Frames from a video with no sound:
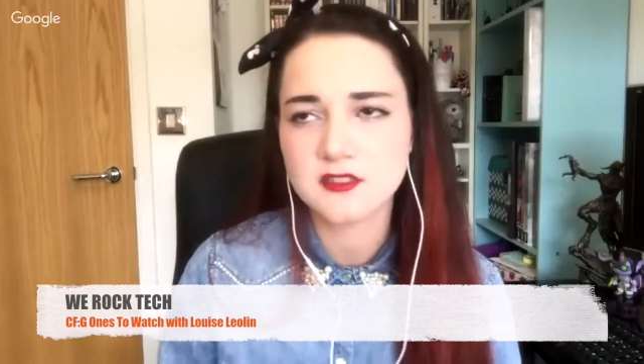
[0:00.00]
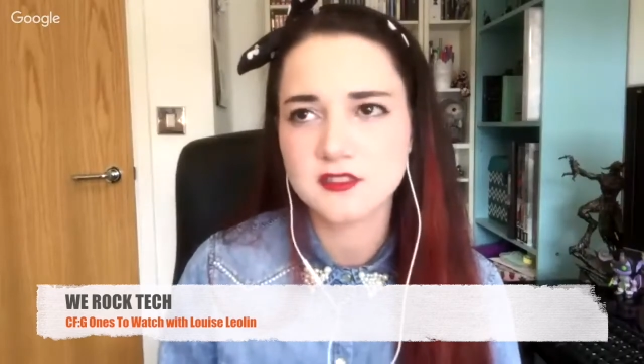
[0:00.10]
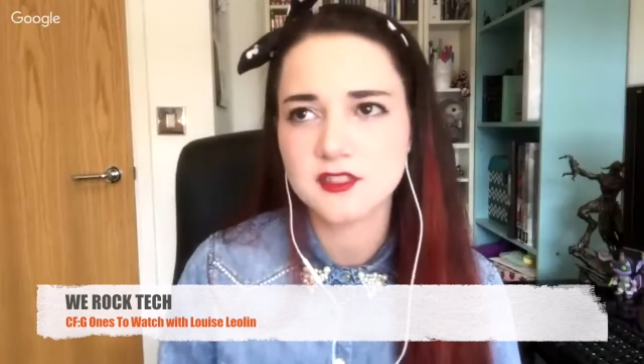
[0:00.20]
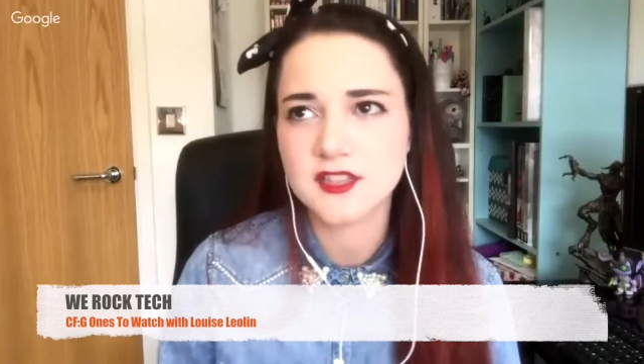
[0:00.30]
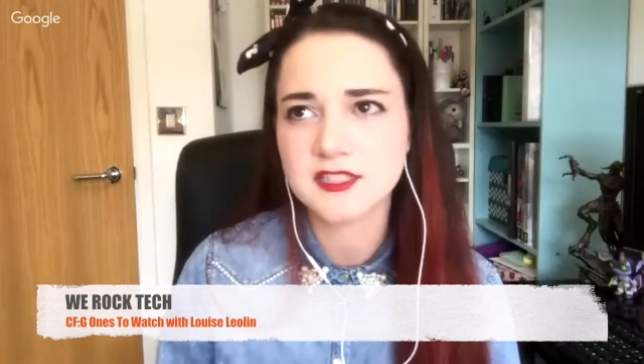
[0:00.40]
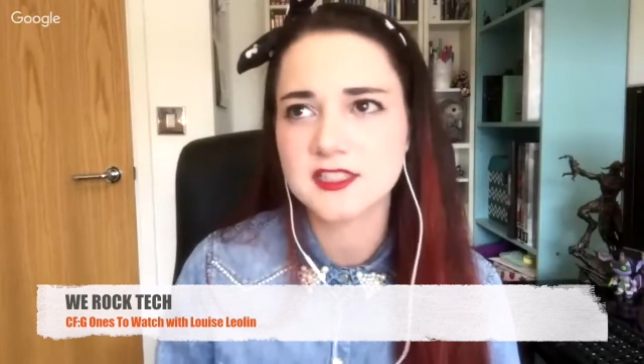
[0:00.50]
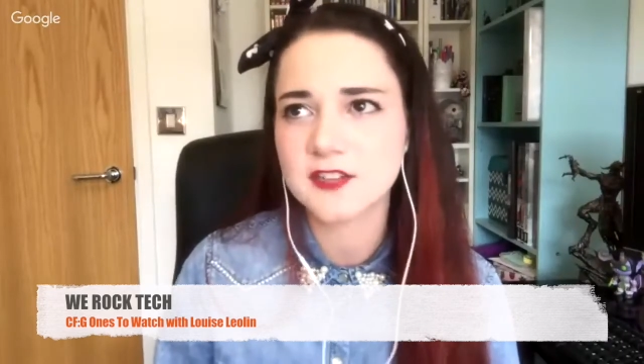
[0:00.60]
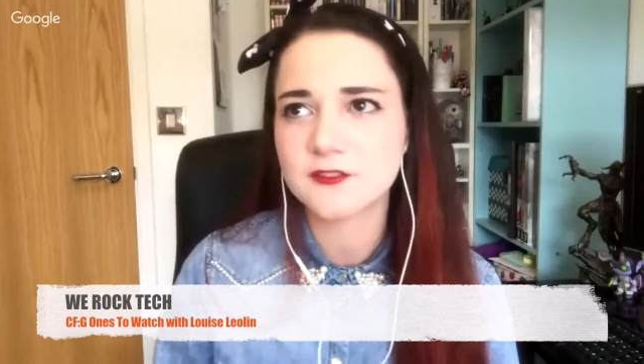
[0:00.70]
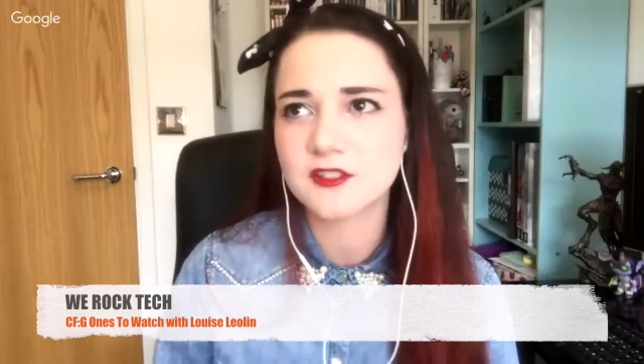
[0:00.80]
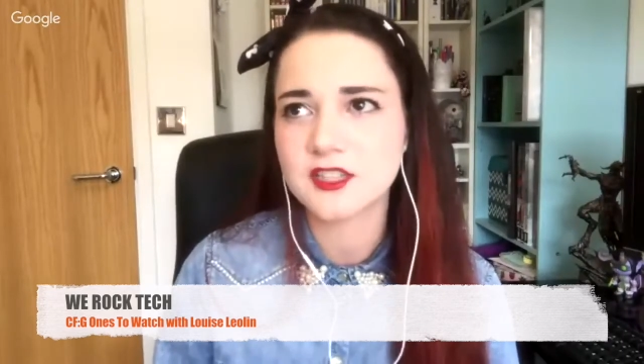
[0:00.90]
So that's
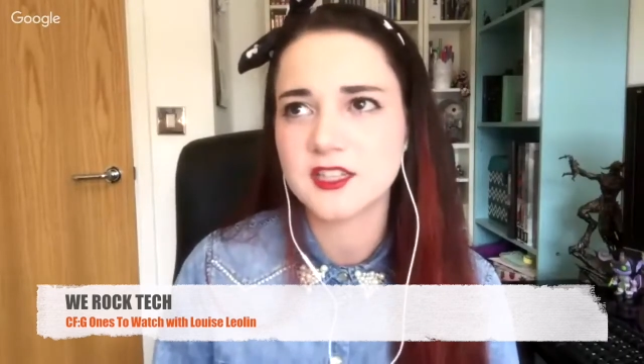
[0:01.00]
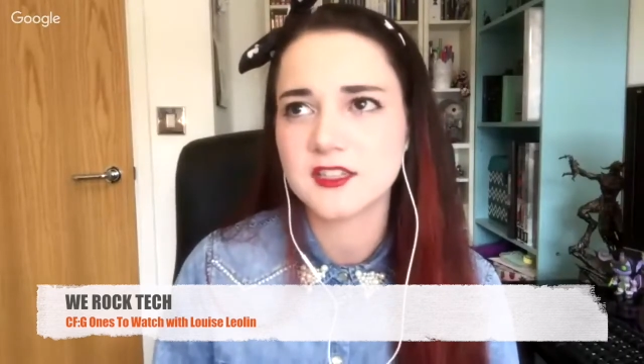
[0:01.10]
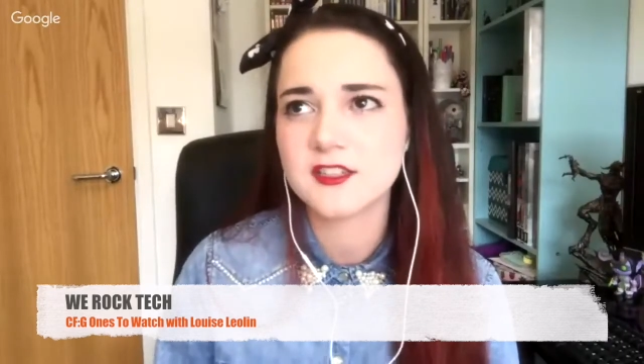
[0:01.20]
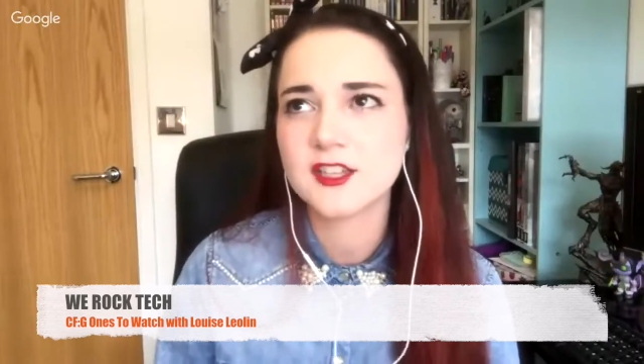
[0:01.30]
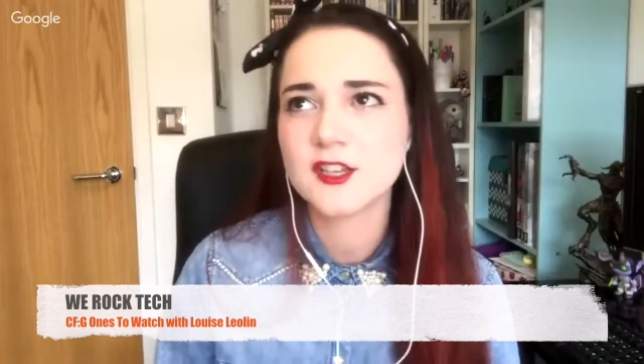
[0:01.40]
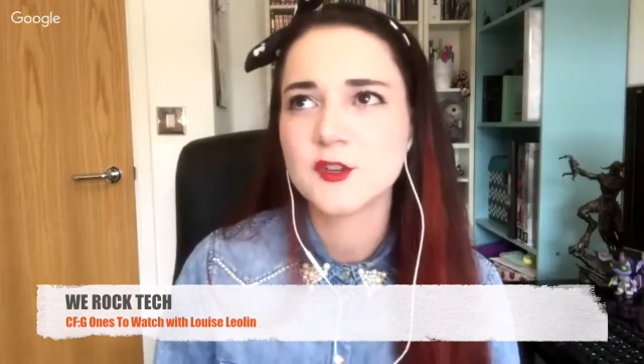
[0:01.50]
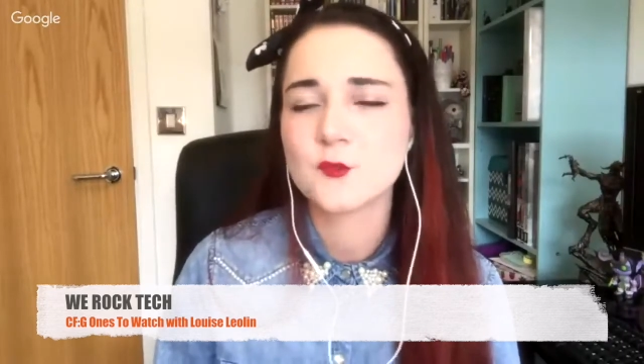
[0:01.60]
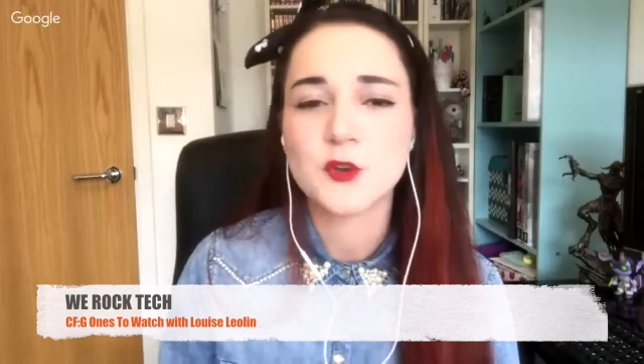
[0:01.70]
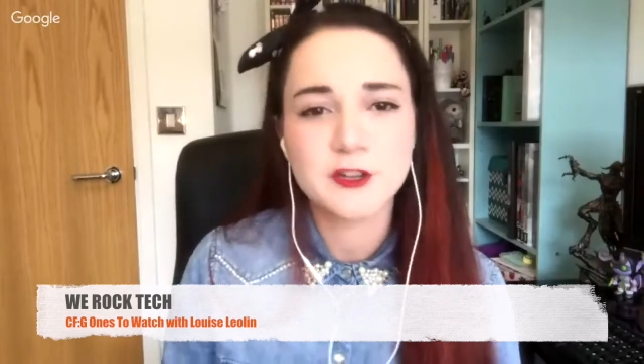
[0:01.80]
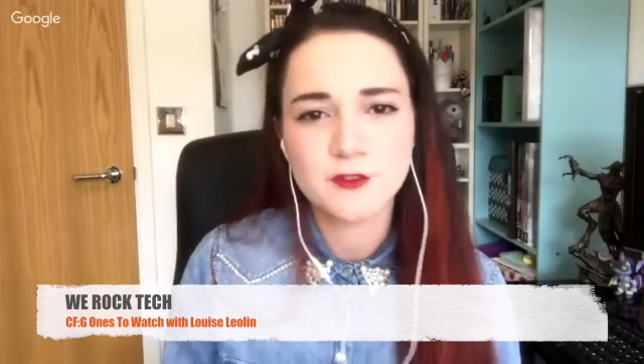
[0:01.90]
definitely
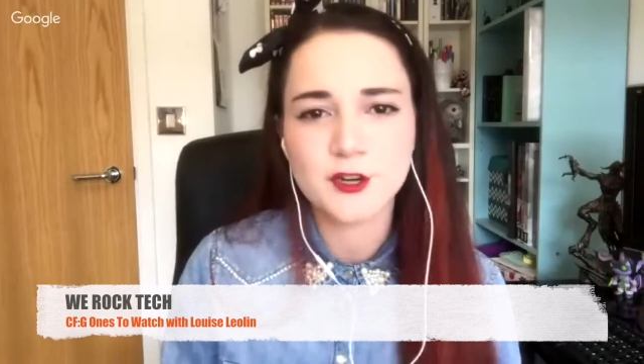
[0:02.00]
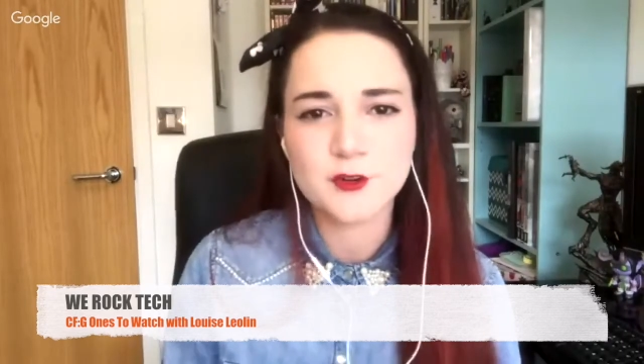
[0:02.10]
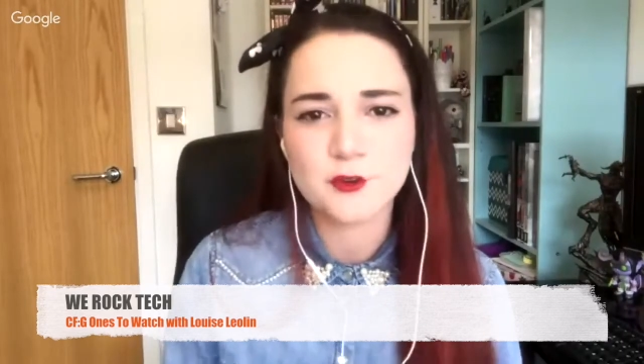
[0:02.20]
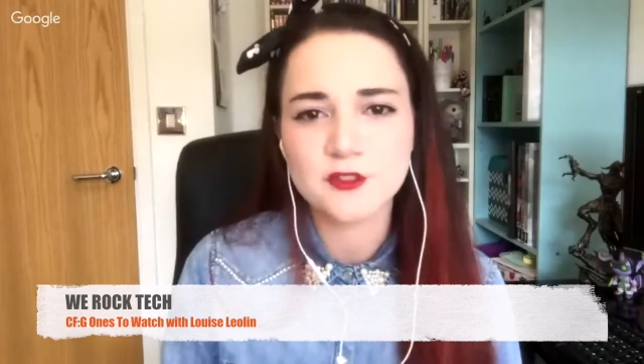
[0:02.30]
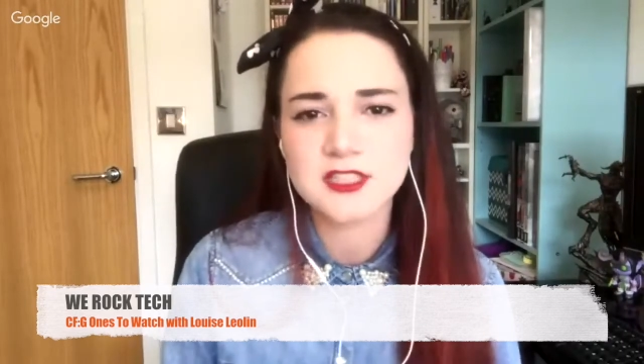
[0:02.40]
one of our goals.